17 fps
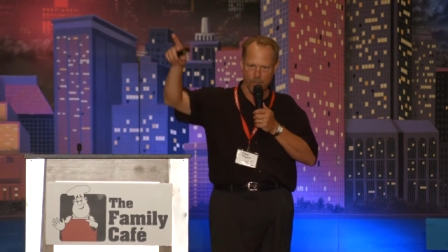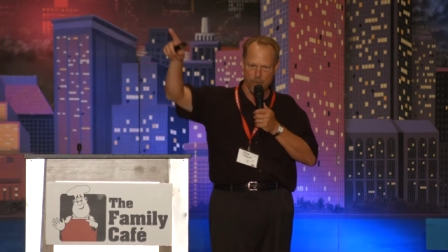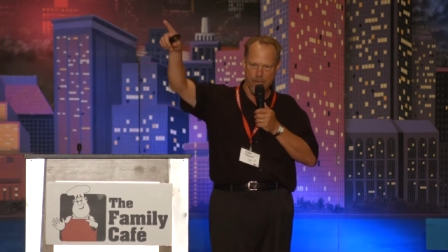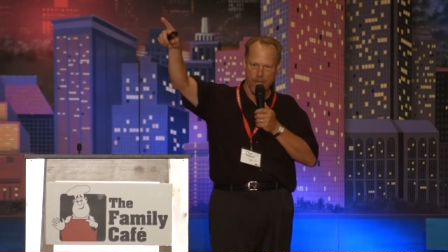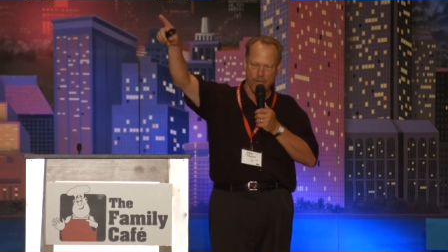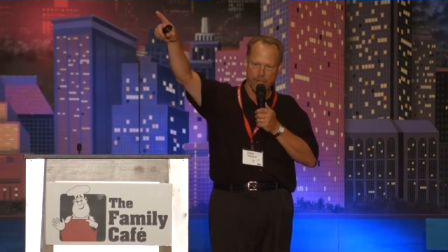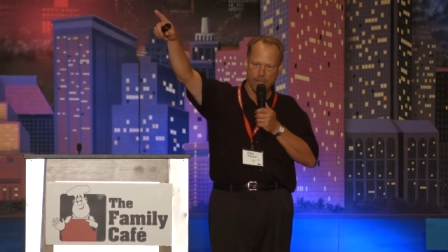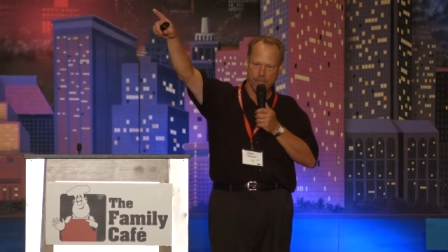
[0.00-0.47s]
on the
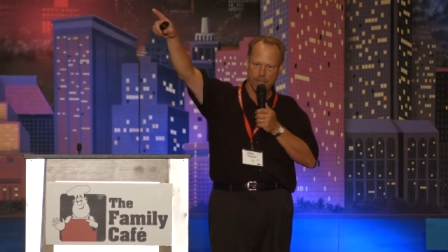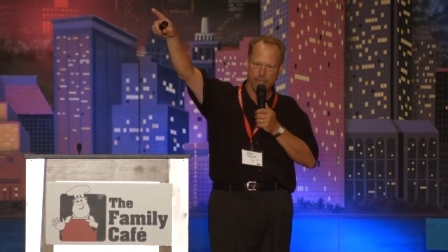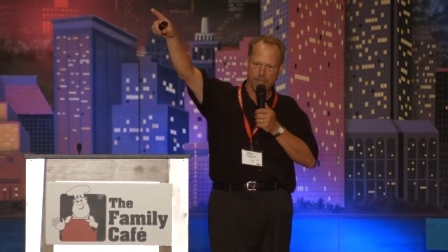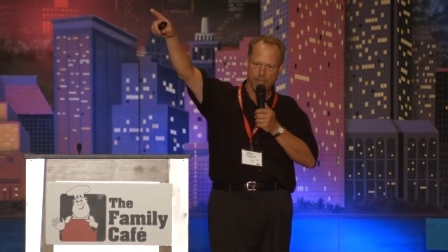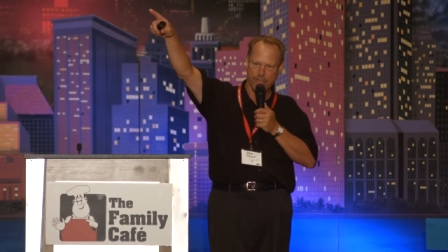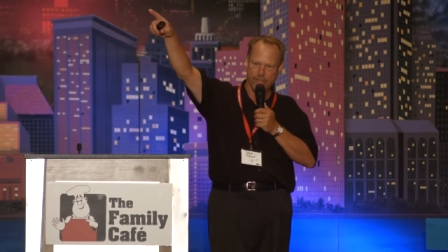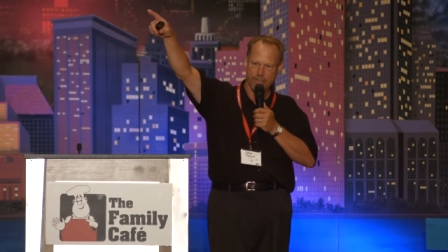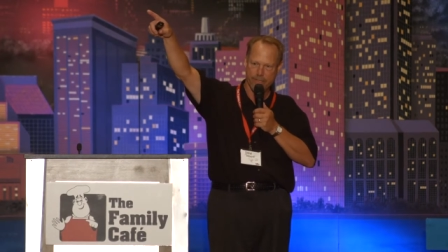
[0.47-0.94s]
right.
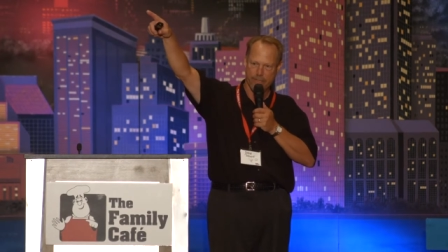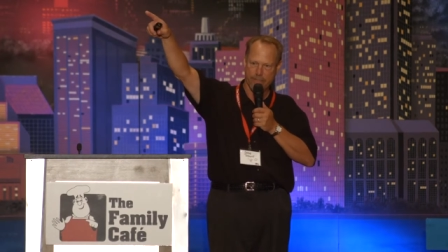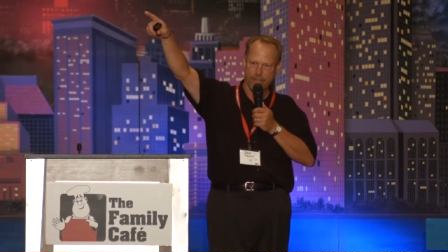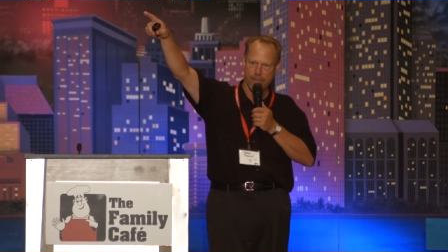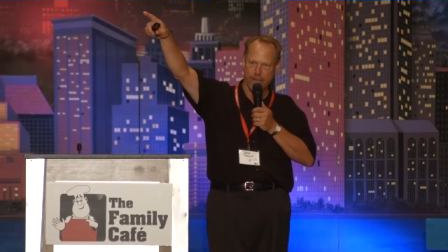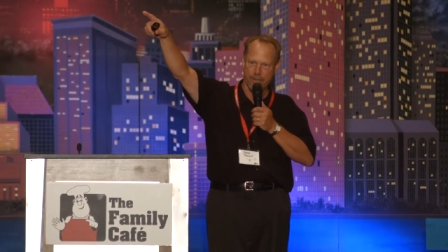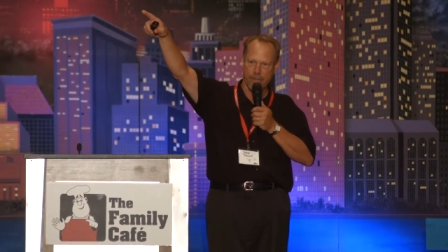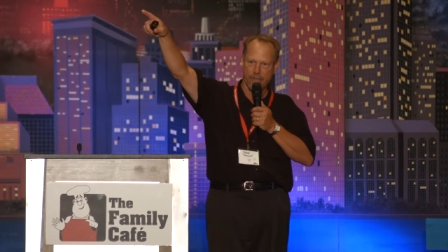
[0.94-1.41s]

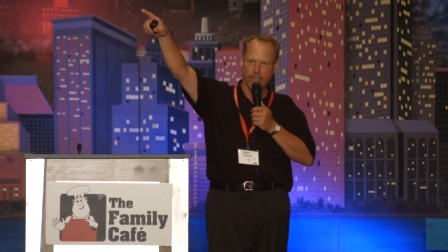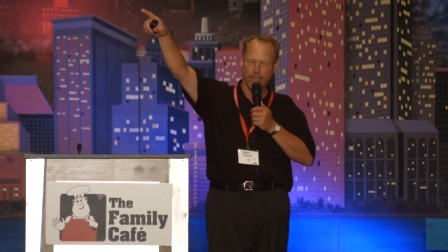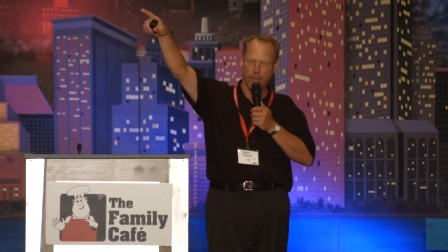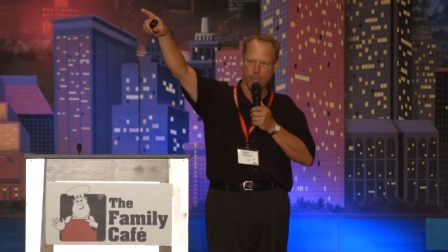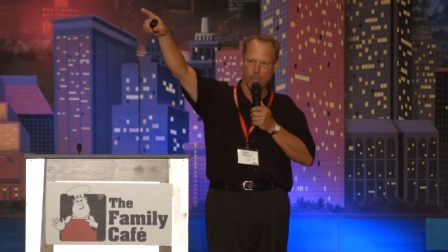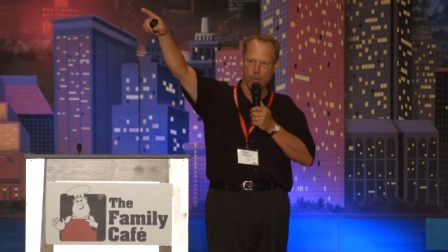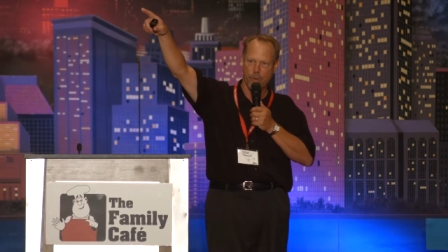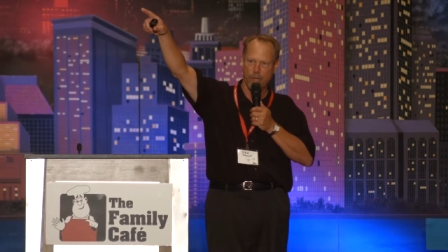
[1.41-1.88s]
And on
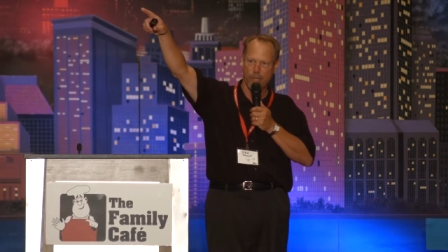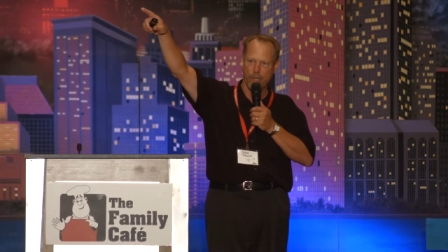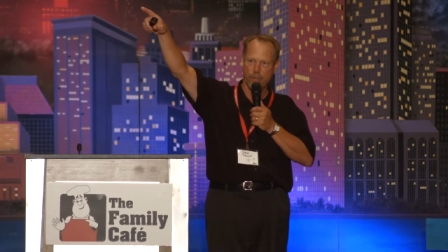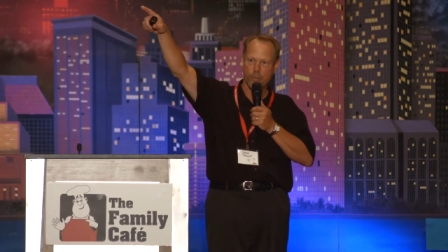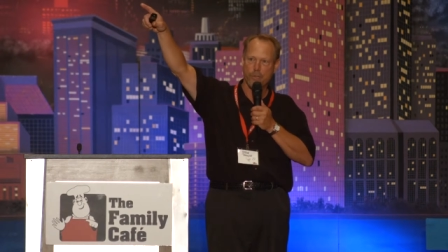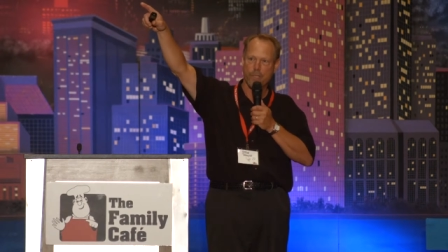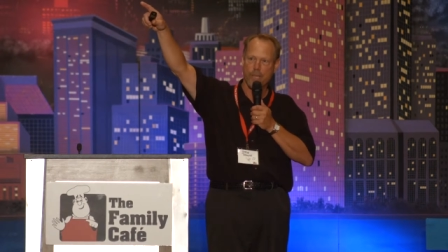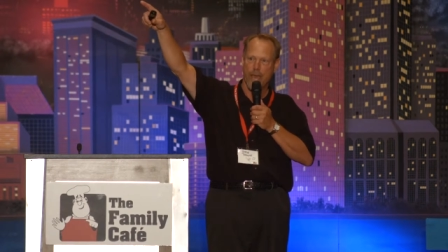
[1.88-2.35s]
till
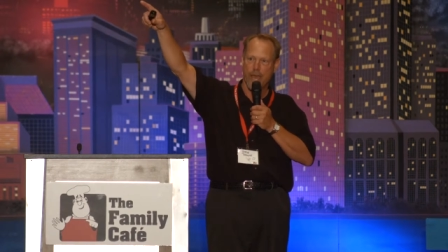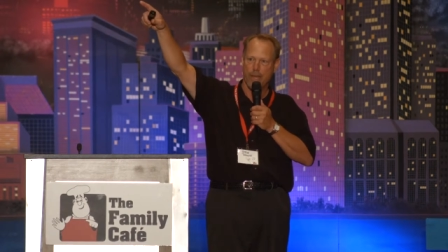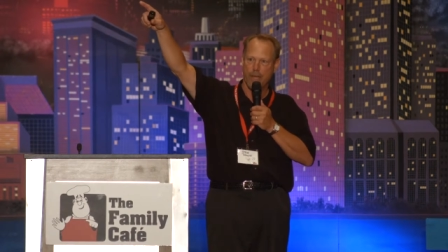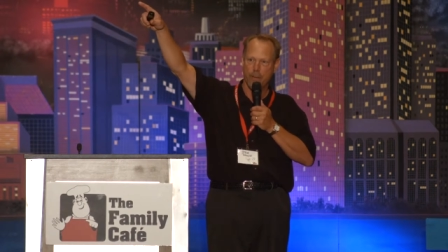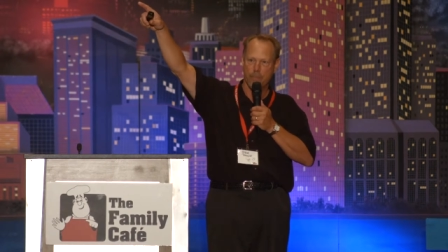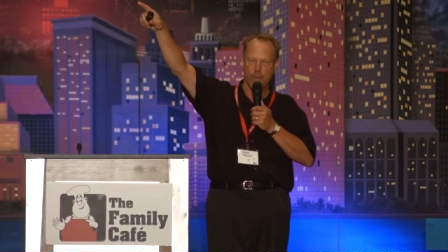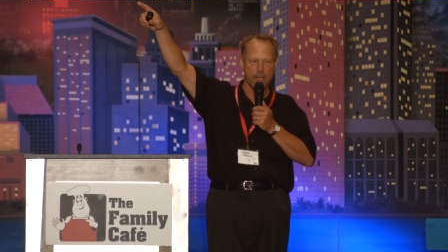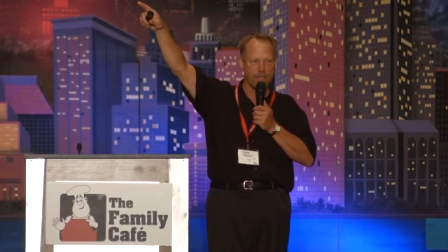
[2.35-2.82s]
morning. Who's that?
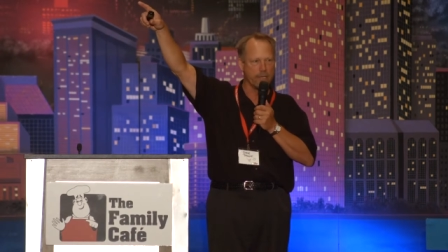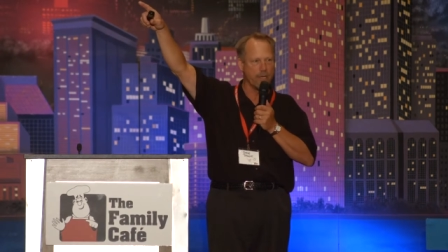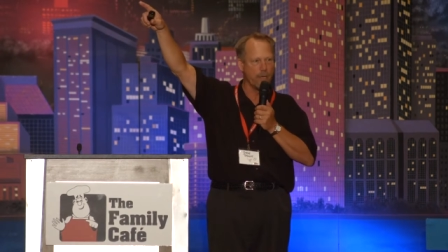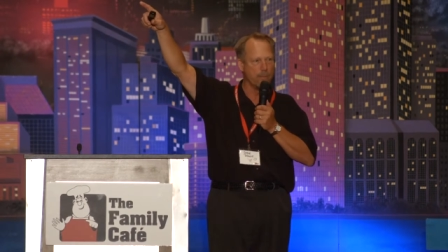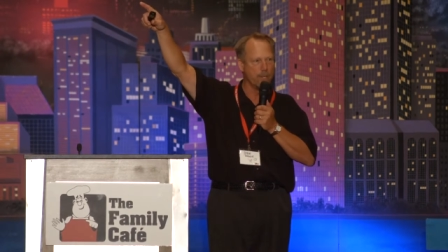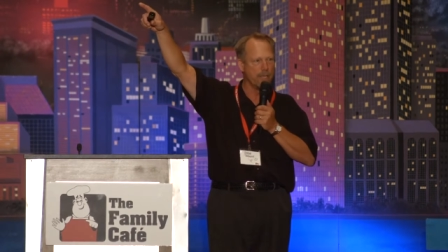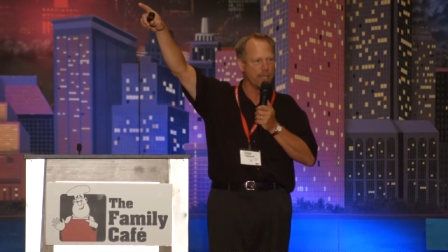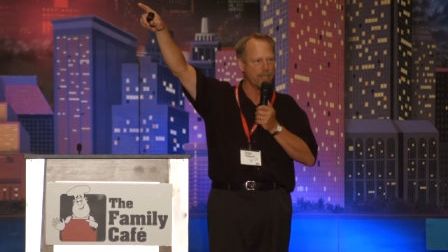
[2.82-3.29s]
Anybody
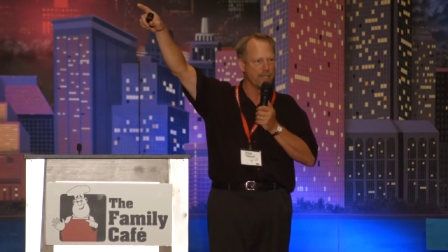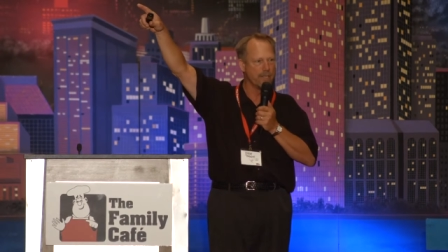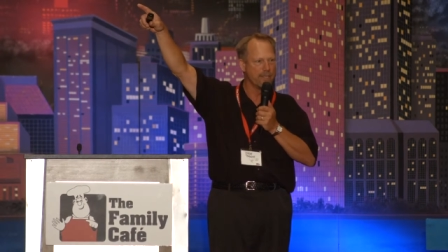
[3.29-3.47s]
tell me?